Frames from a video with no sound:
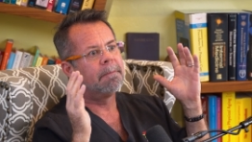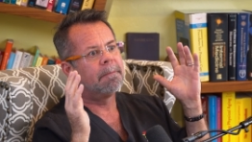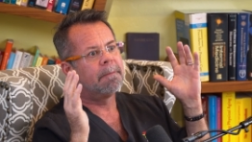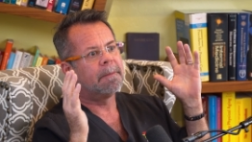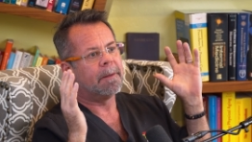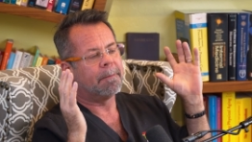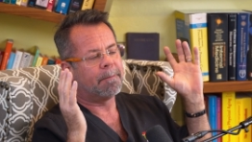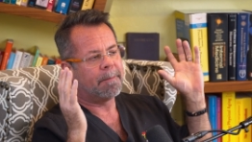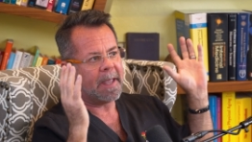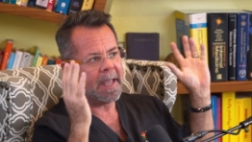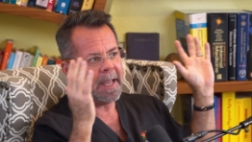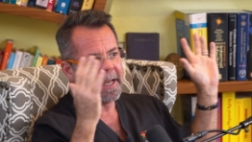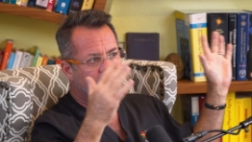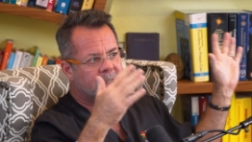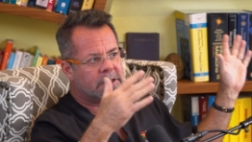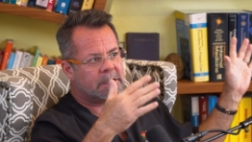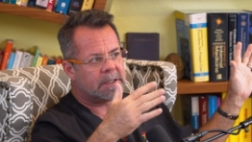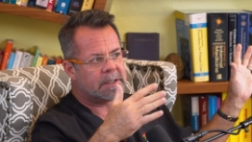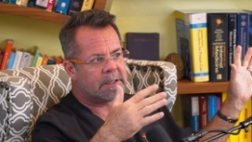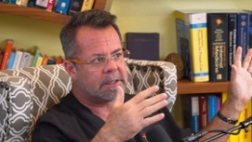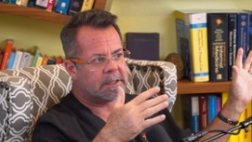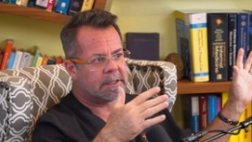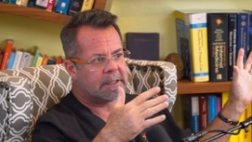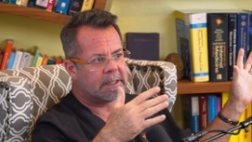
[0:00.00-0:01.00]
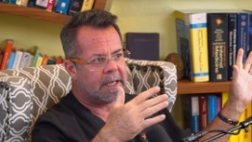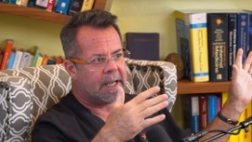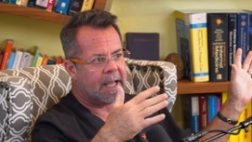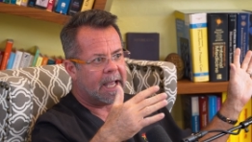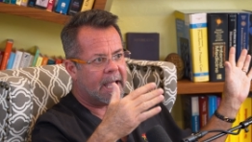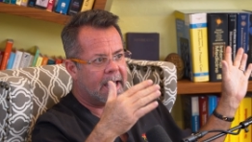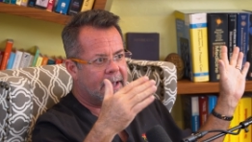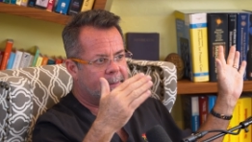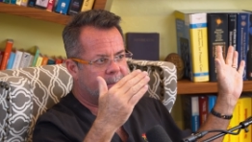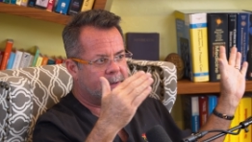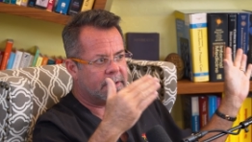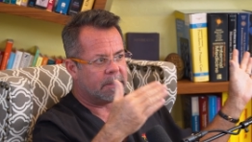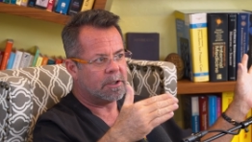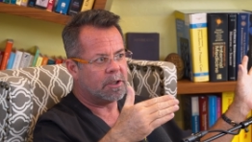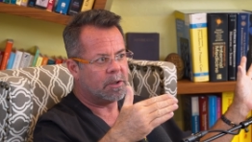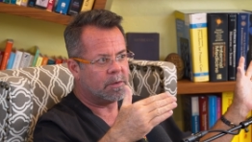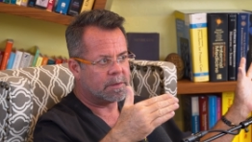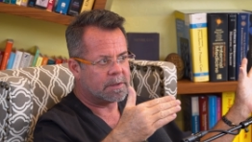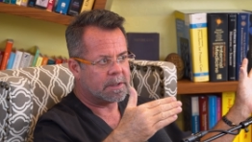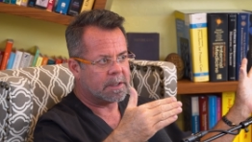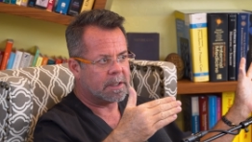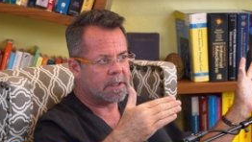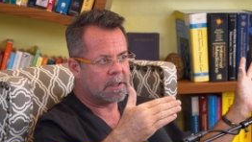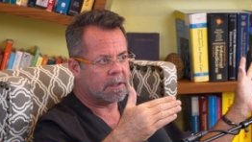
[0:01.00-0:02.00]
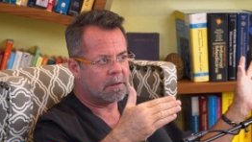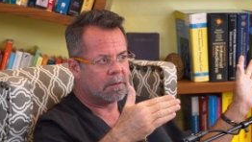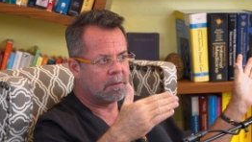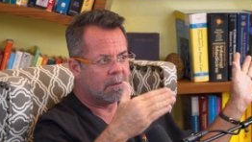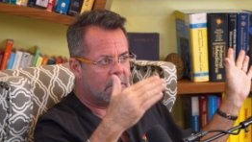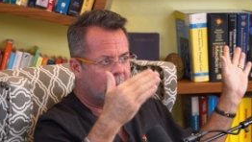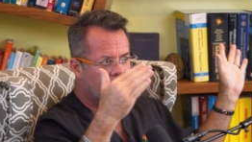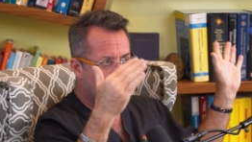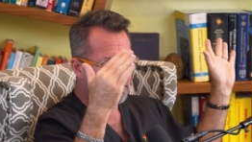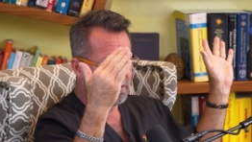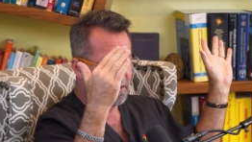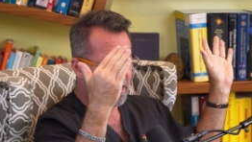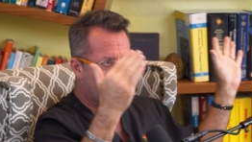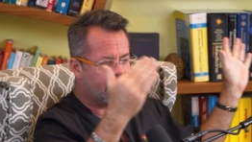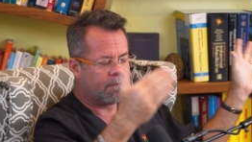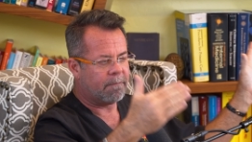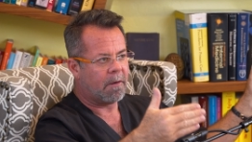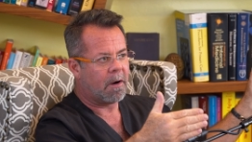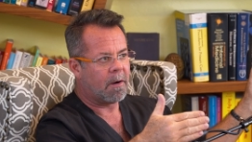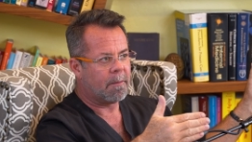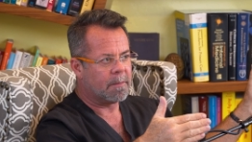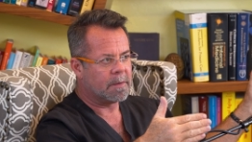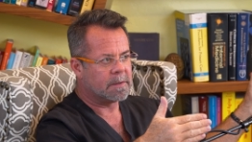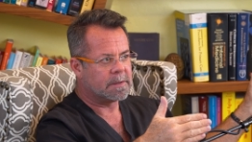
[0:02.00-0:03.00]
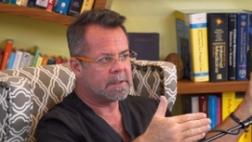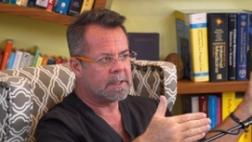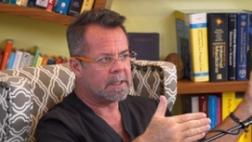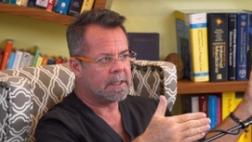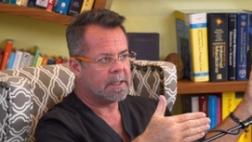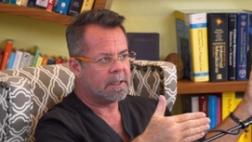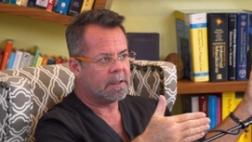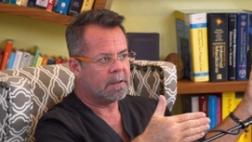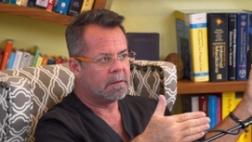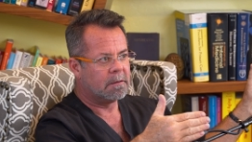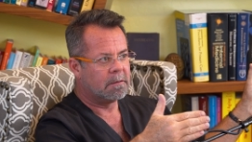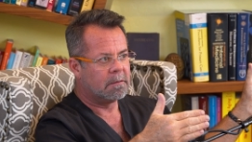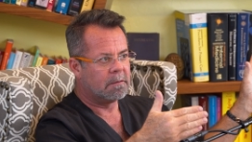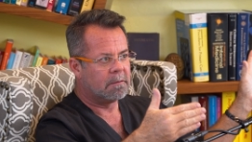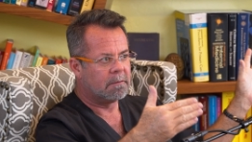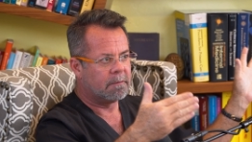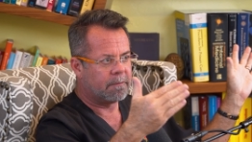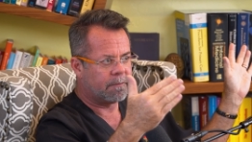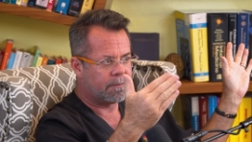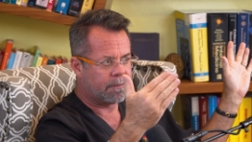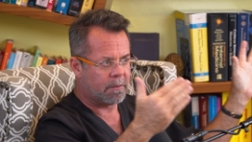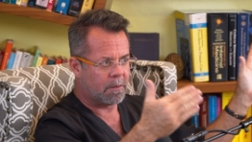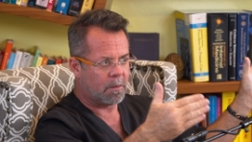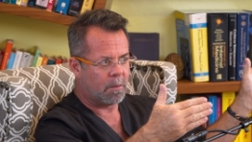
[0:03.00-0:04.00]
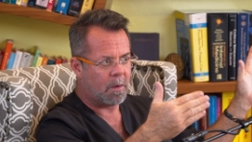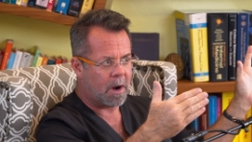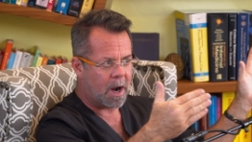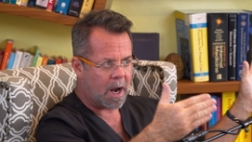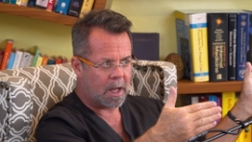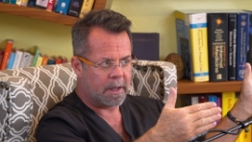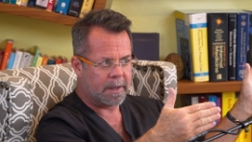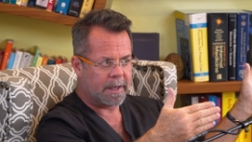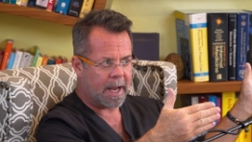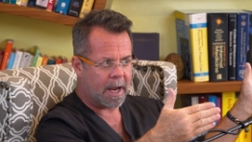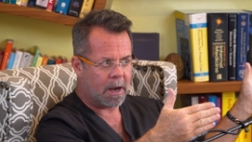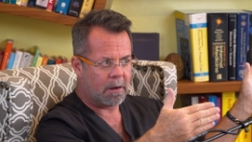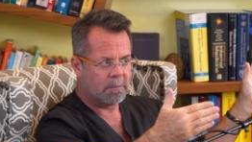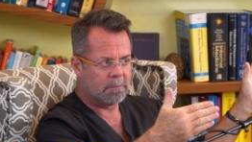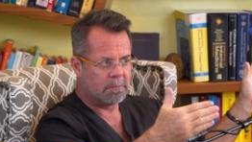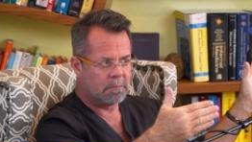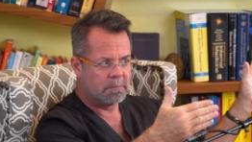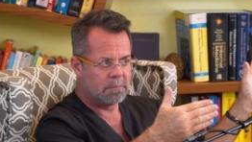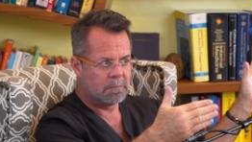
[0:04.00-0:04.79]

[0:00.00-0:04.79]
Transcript: The patient had been using a pharmacy for a while now